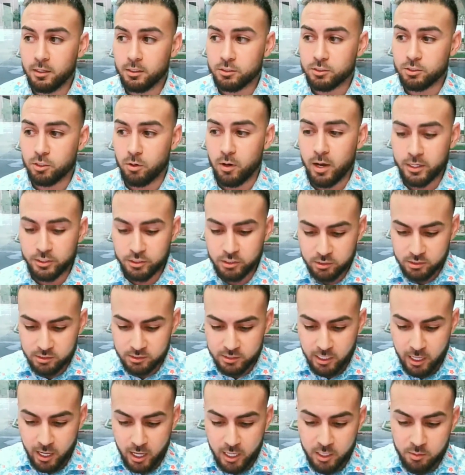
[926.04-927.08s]
So I just
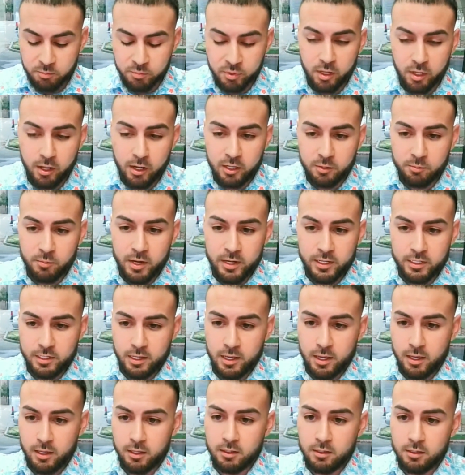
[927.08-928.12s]
time block my
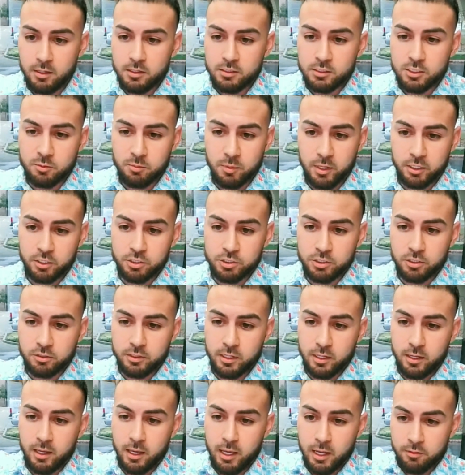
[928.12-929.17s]
day to make sure
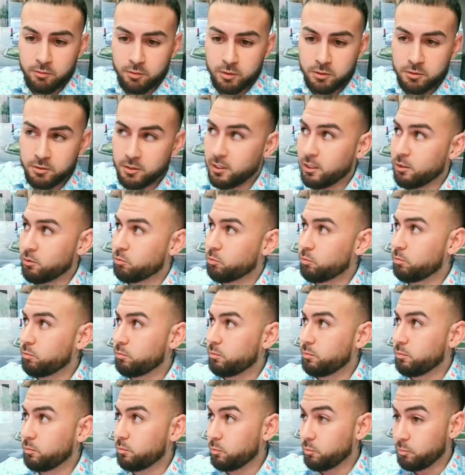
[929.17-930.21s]
that everything
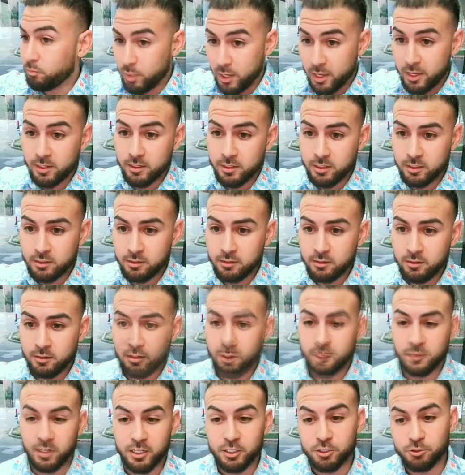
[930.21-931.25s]
pending
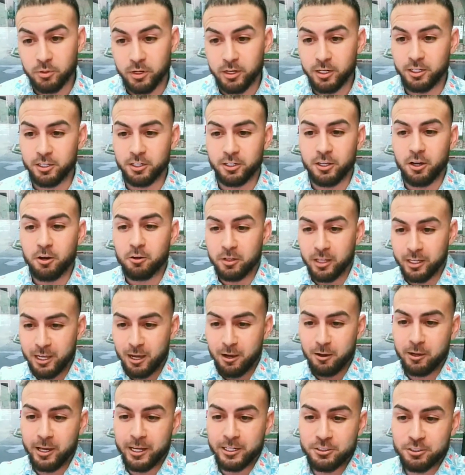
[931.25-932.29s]
is ready to go. Like,
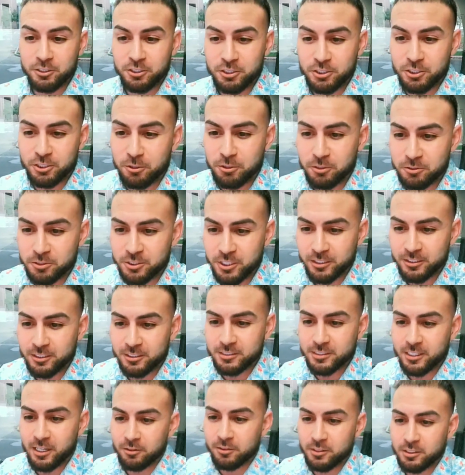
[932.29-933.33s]
I'll actually show you. Check
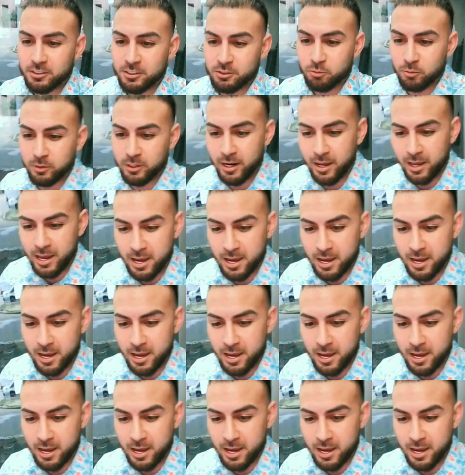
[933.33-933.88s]
this out. This is what I